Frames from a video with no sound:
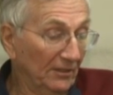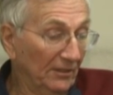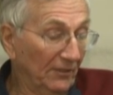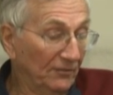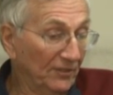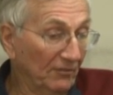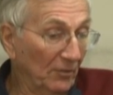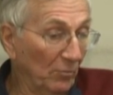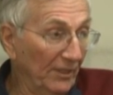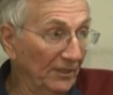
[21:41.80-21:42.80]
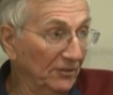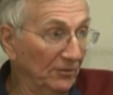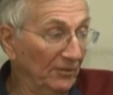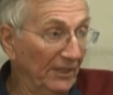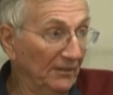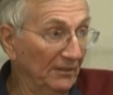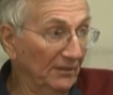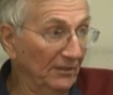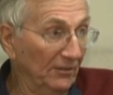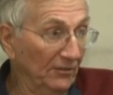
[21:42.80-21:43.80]
if Syria wanted to,
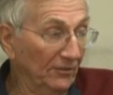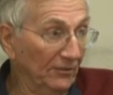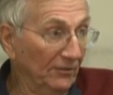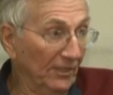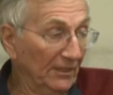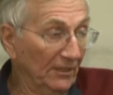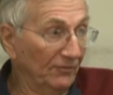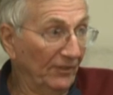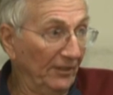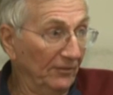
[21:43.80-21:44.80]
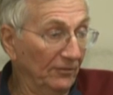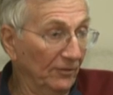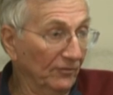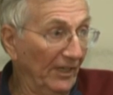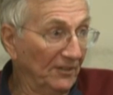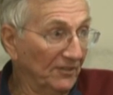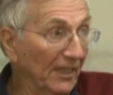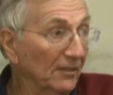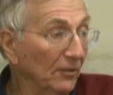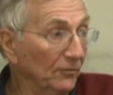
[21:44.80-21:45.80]
you're not going to fire nerve gas
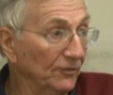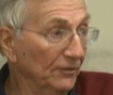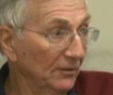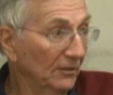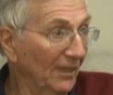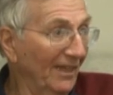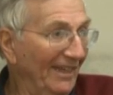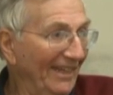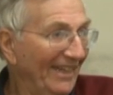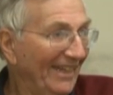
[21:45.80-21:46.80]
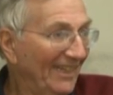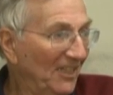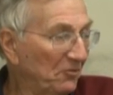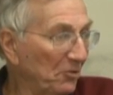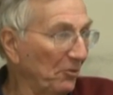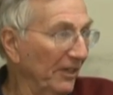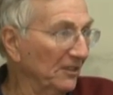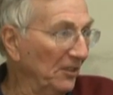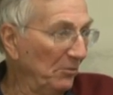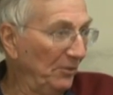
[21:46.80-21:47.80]
that close if you're a
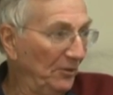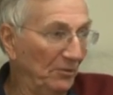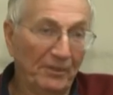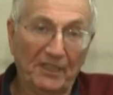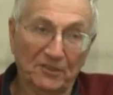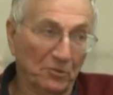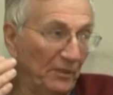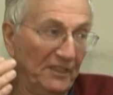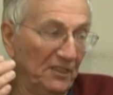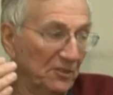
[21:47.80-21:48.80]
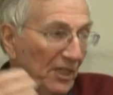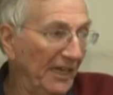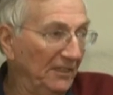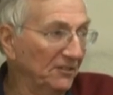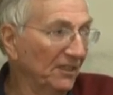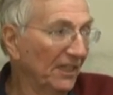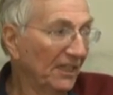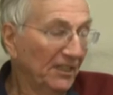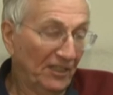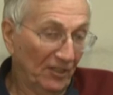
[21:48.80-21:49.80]
regular army unit, because the wind can change.
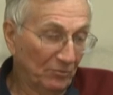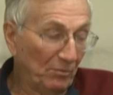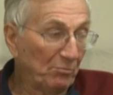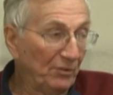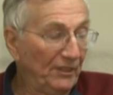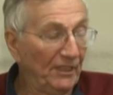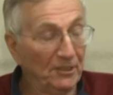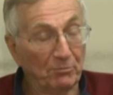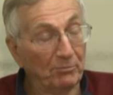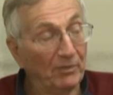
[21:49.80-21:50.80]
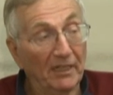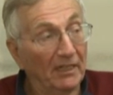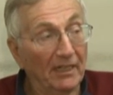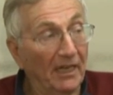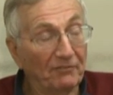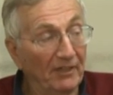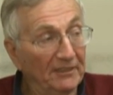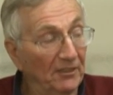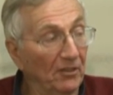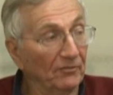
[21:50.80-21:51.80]
You have to be pretty desperate. I find
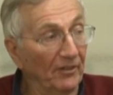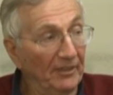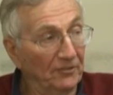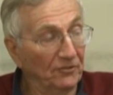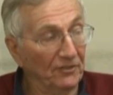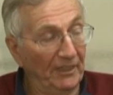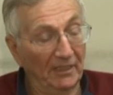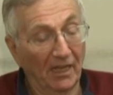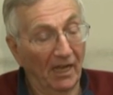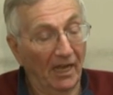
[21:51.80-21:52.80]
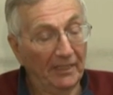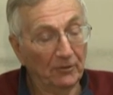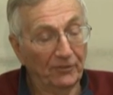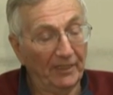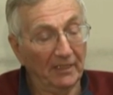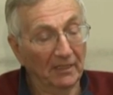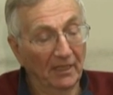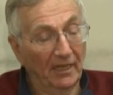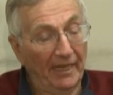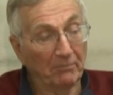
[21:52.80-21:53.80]
that all very interesting. I don't think,
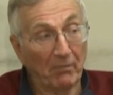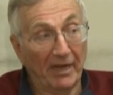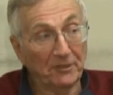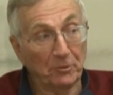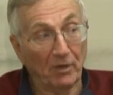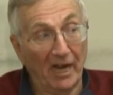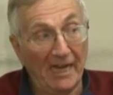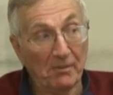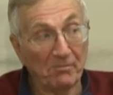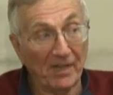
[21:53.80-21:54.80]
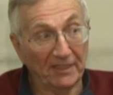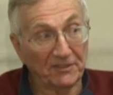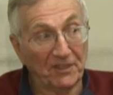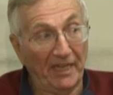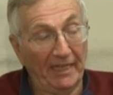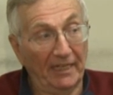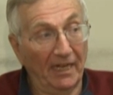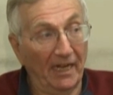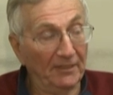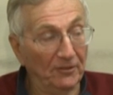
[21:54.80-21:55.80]
and mind you, I am not saying
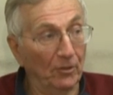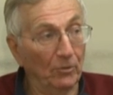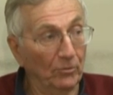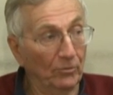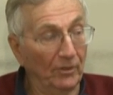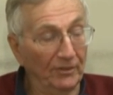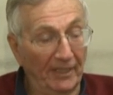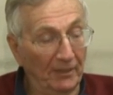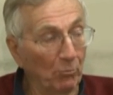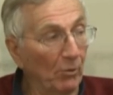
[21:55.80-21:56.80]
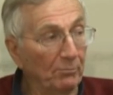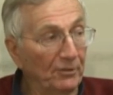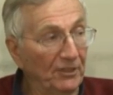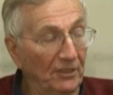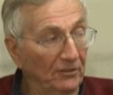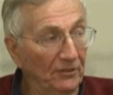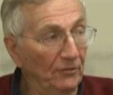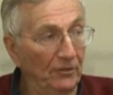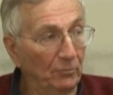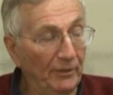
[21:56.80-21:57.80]
I know that one particular
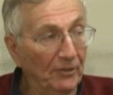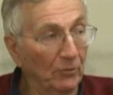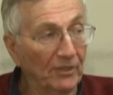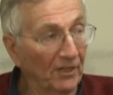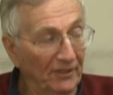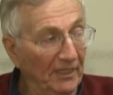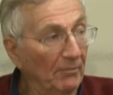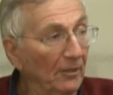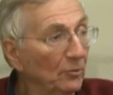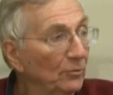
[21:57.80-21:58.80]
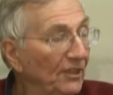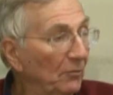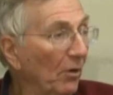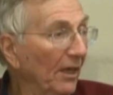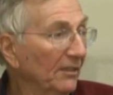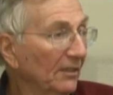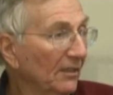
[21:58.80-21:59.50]
unit, we know nothing about who did what.